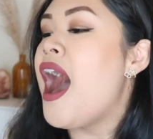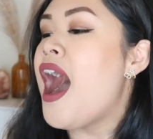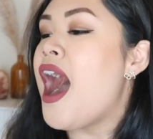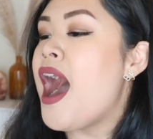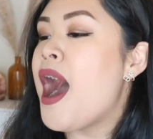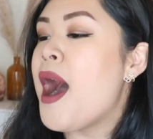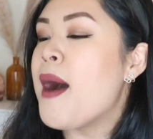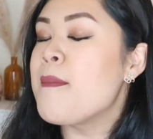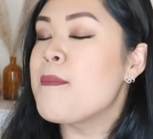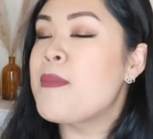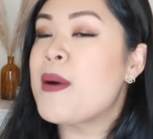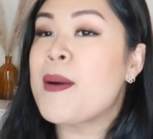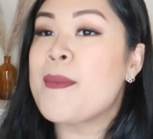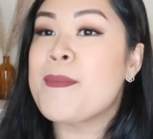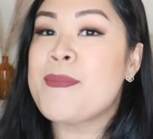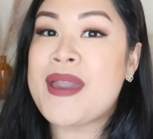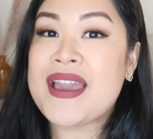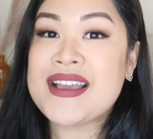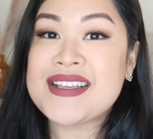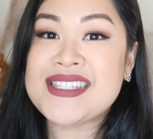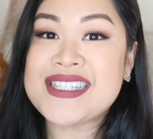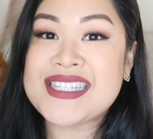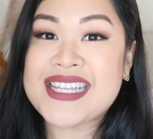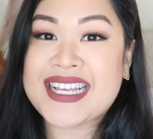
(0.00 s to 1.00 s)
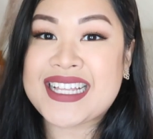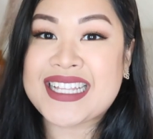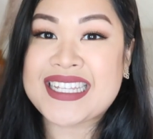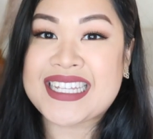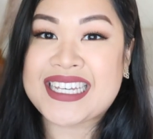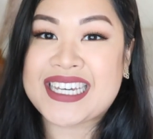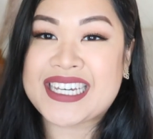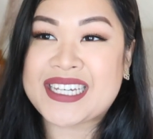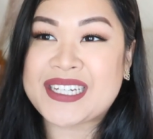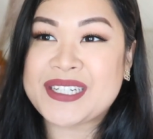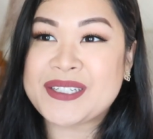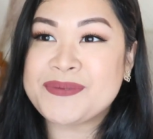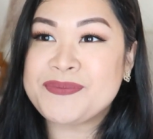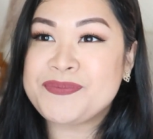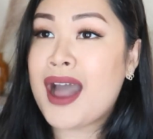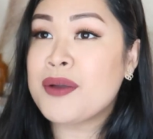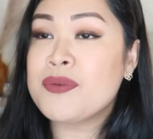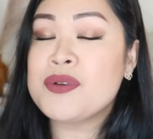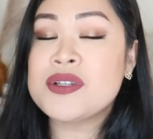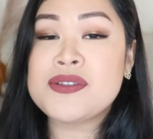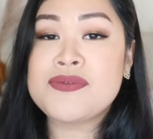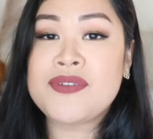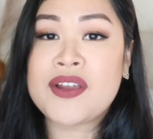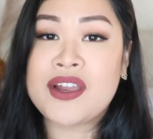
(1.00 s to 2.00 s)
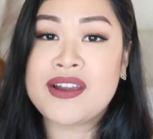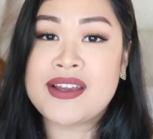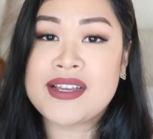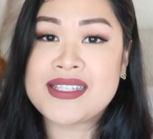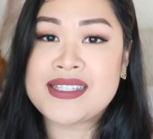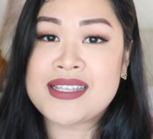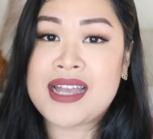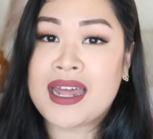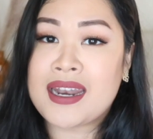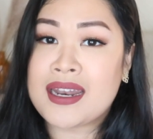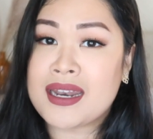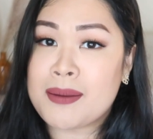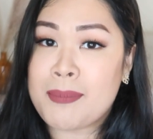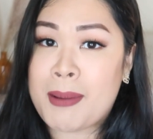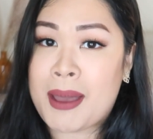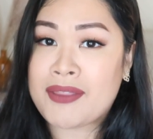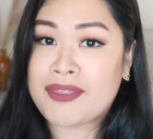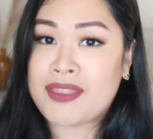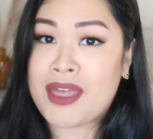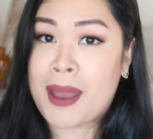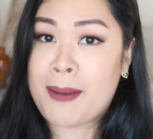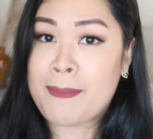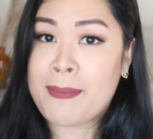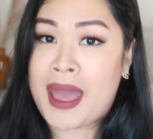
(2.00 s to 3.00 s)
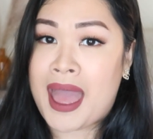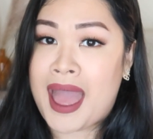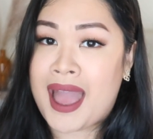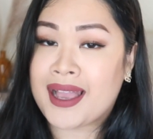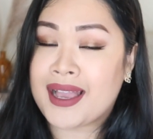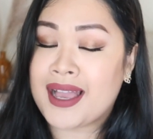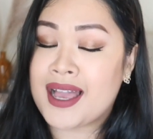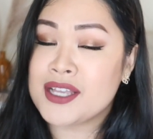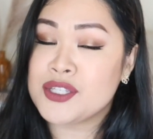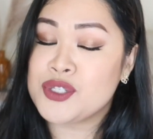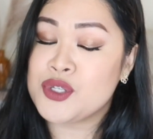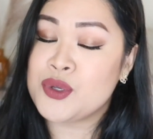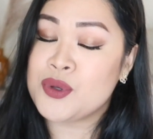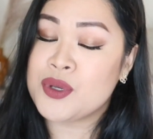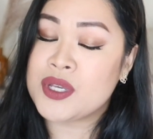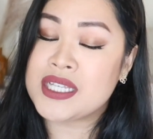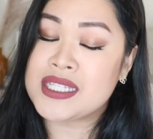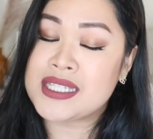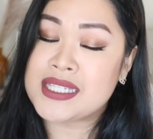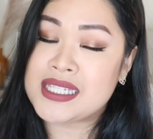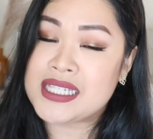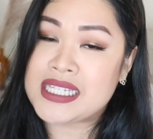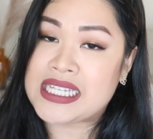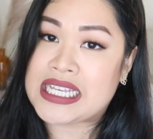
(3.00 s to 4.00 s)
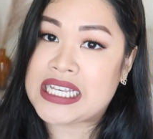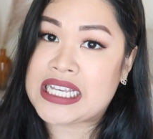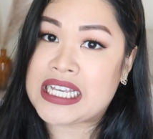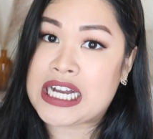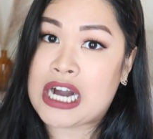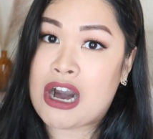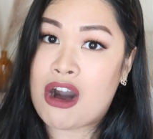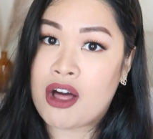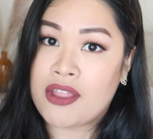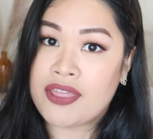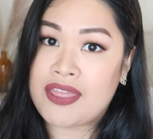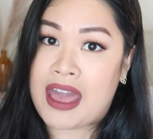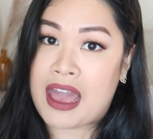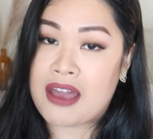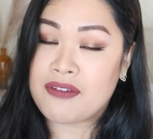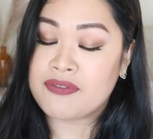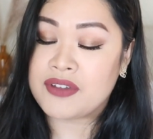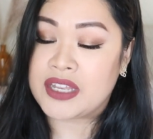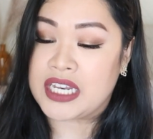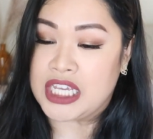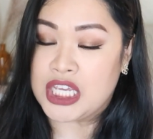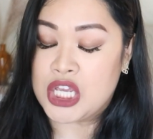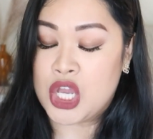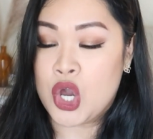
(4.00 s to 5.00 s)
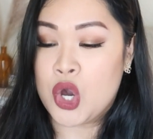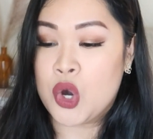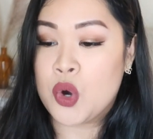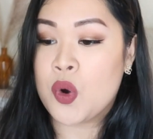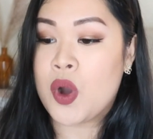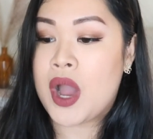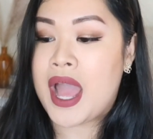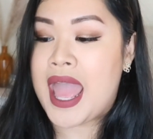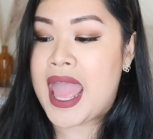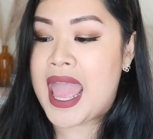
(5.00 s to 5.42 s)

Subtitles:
But basically, I was very excited about that bag, as you can see on that video.